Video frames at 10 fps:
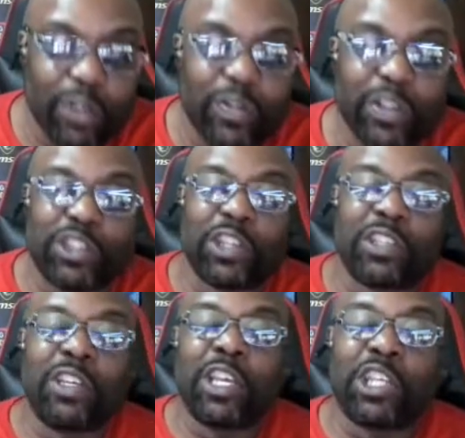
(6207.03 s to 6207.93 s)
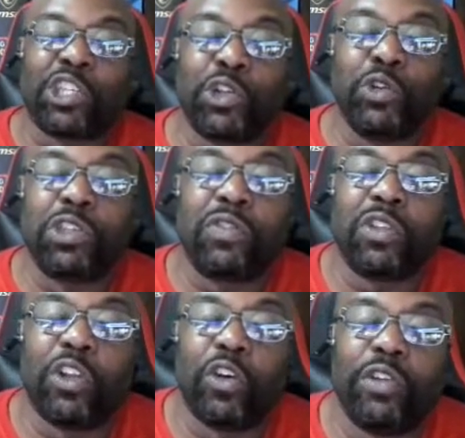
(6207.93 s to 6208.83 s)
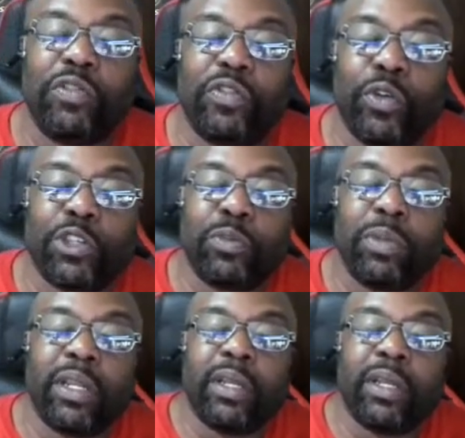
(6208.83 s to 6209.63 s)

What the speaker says: it's just exclusive to law enforcement.